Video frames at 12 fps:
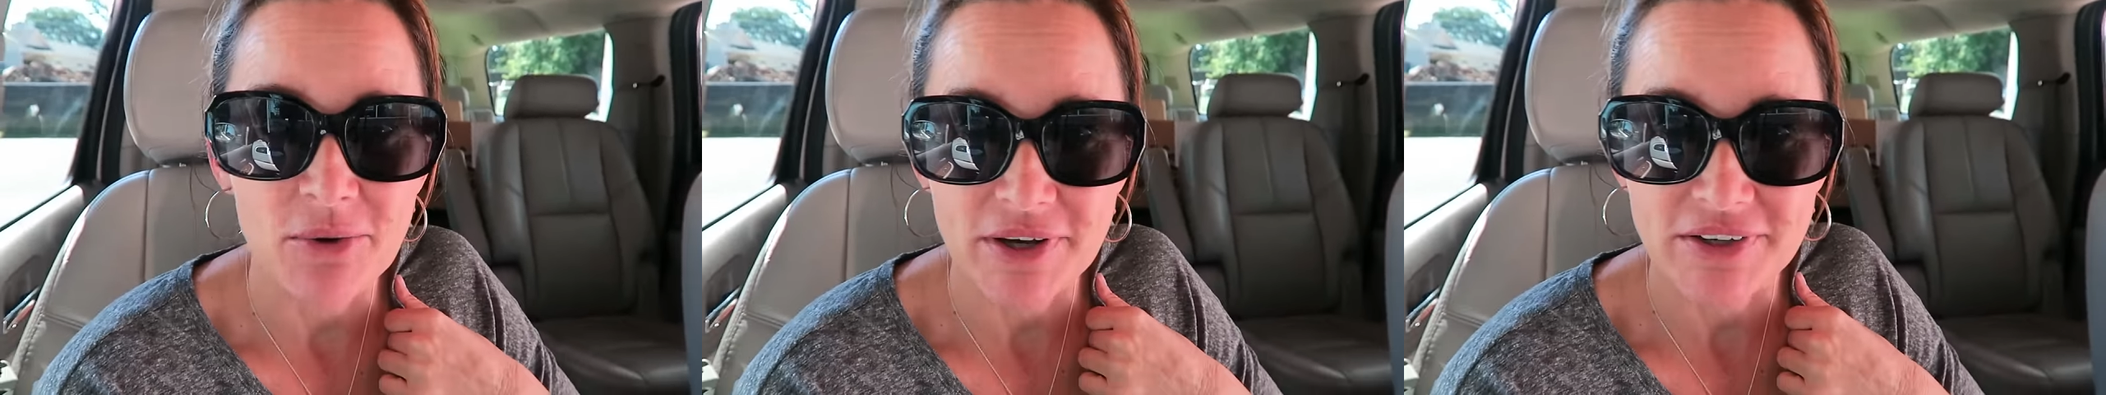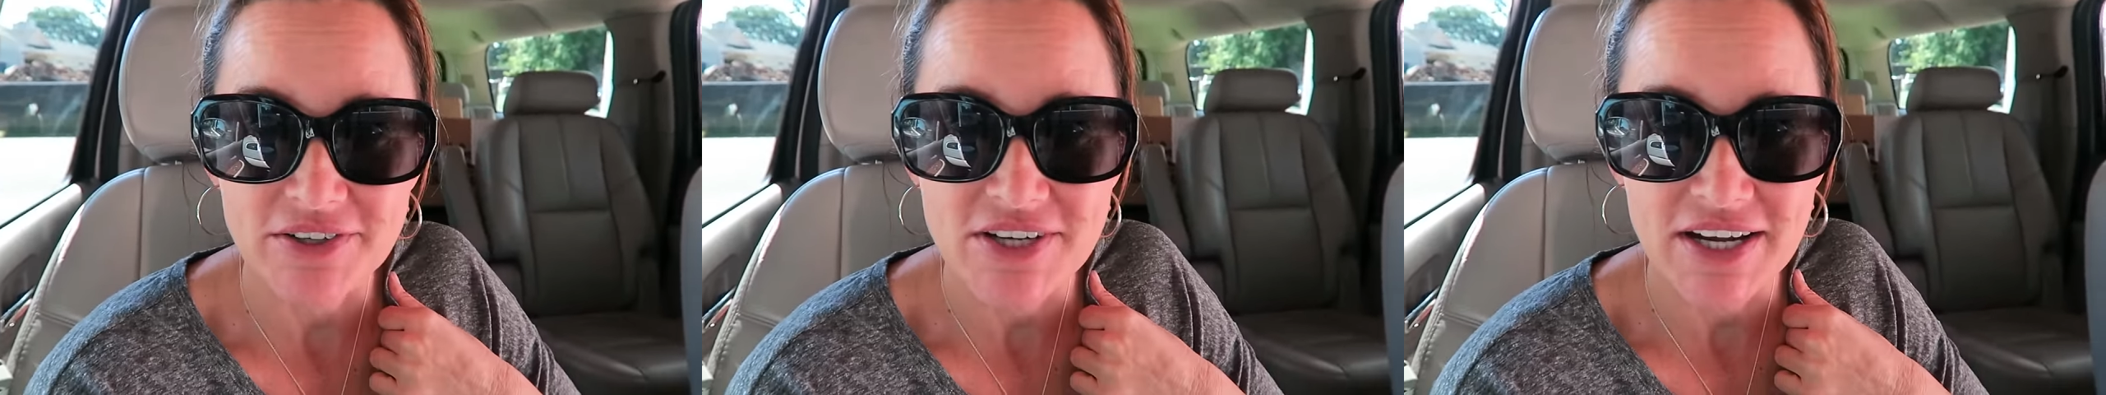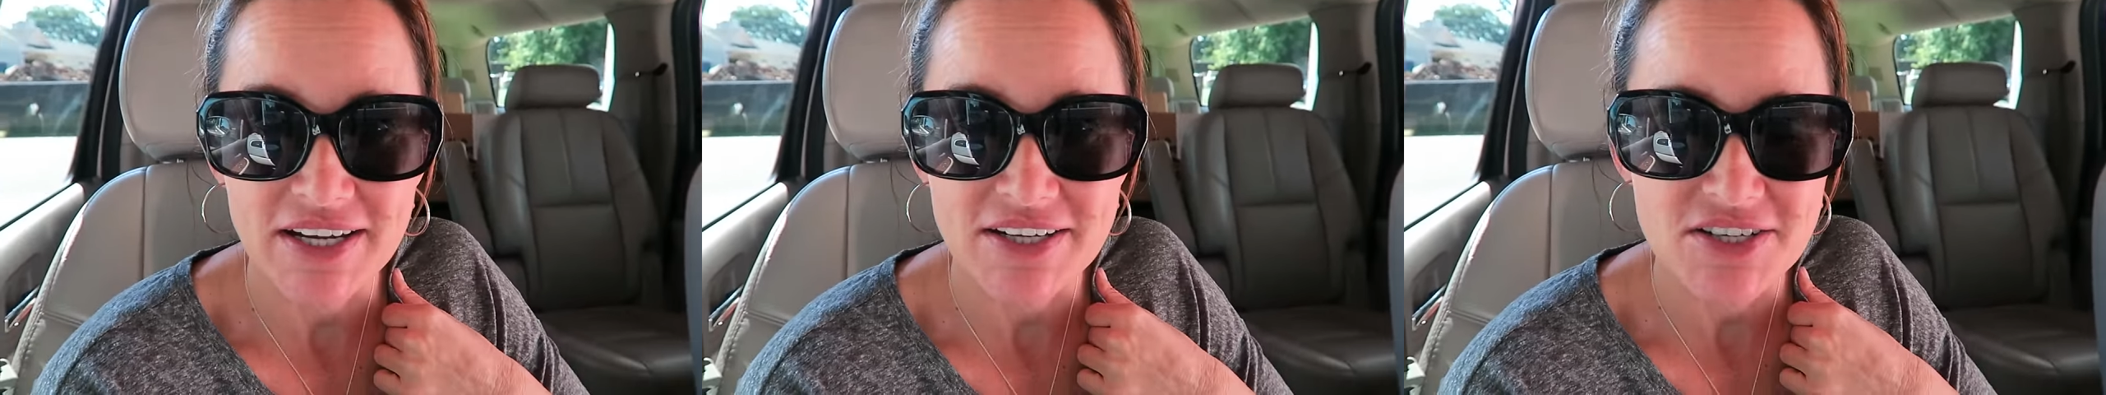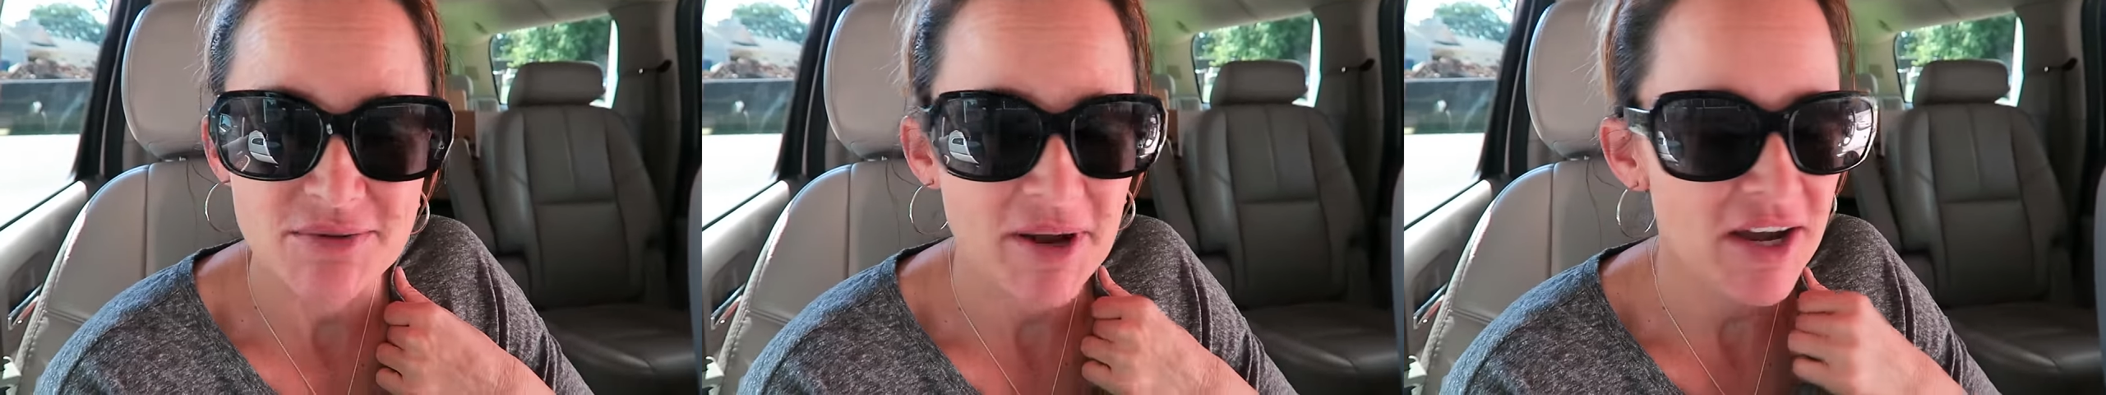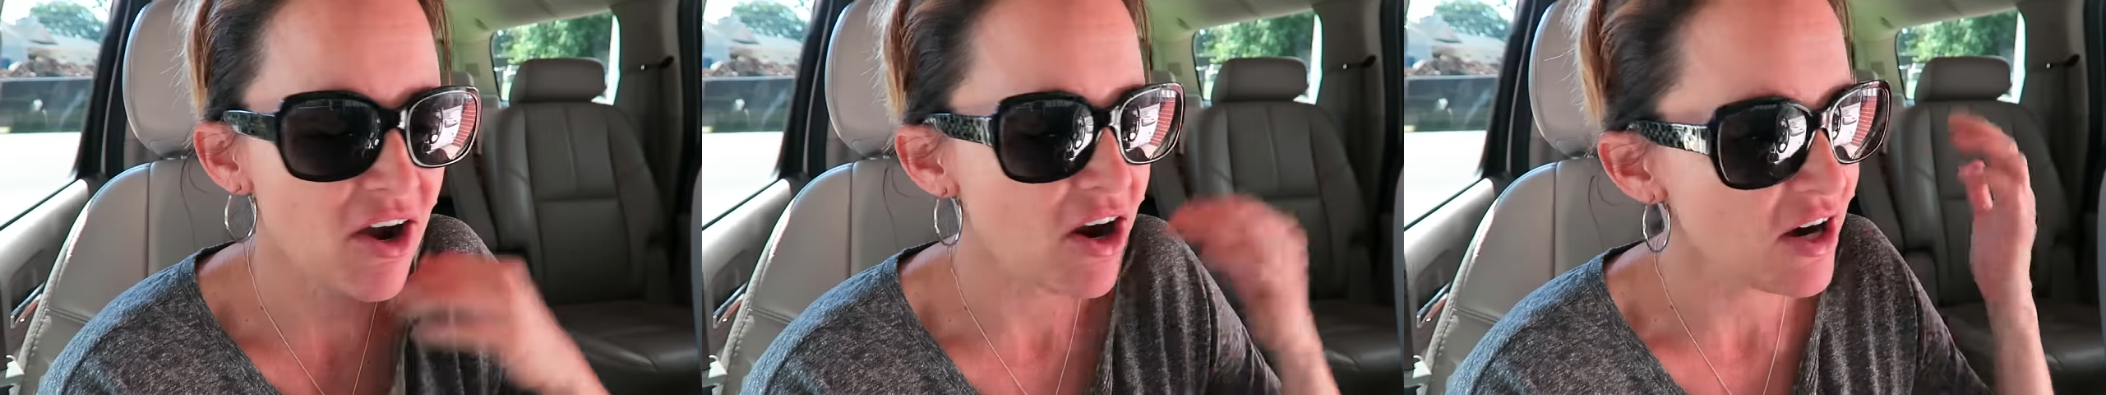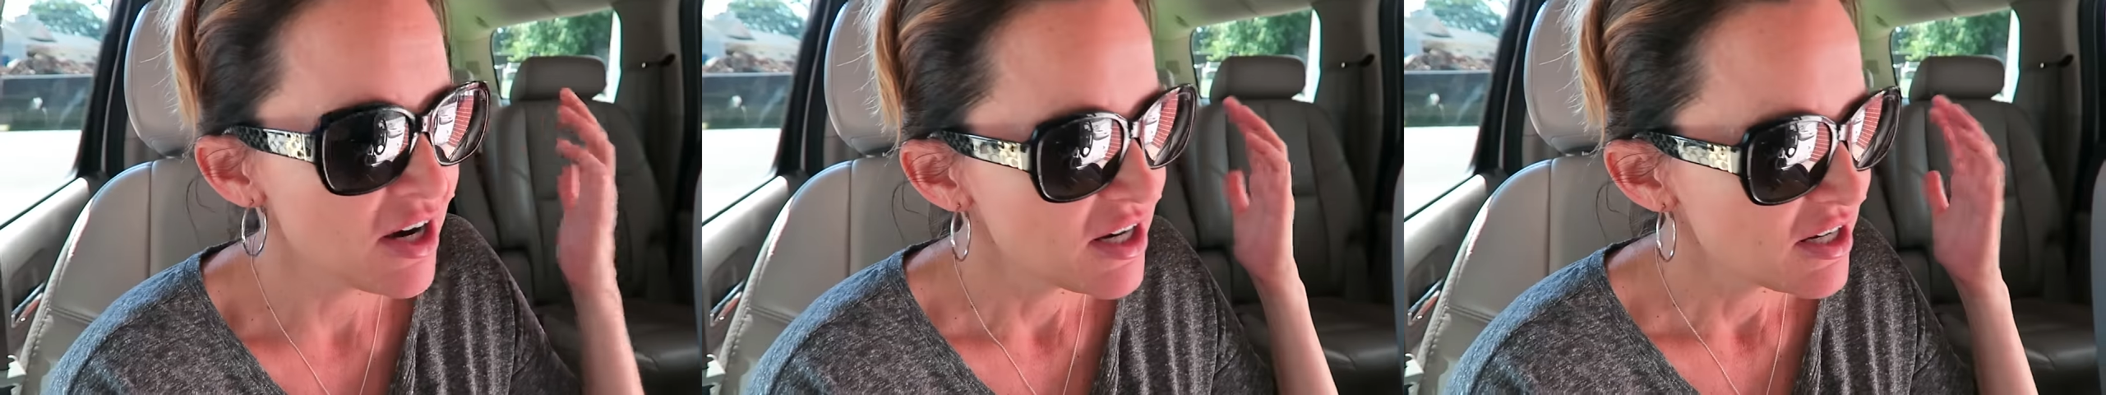oil changed in my car